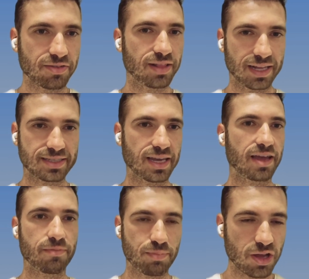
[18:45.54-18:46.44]
let's say,
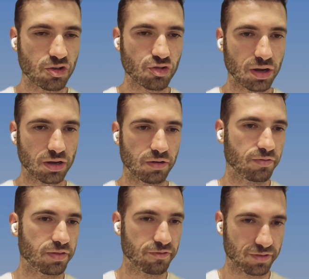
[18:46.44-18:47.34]
a big chunk
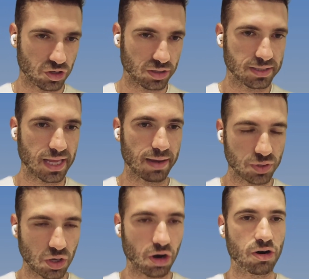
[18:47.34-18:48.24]
of the phishing
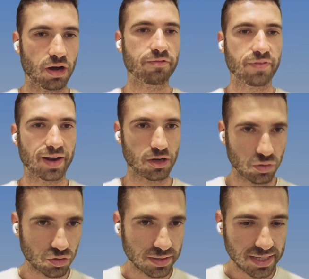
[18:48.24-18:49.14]
scams are on financial
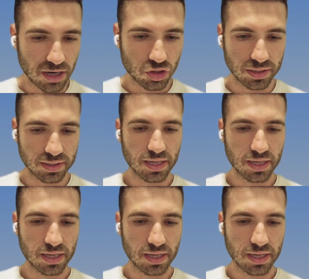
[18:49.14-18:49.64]
transactions,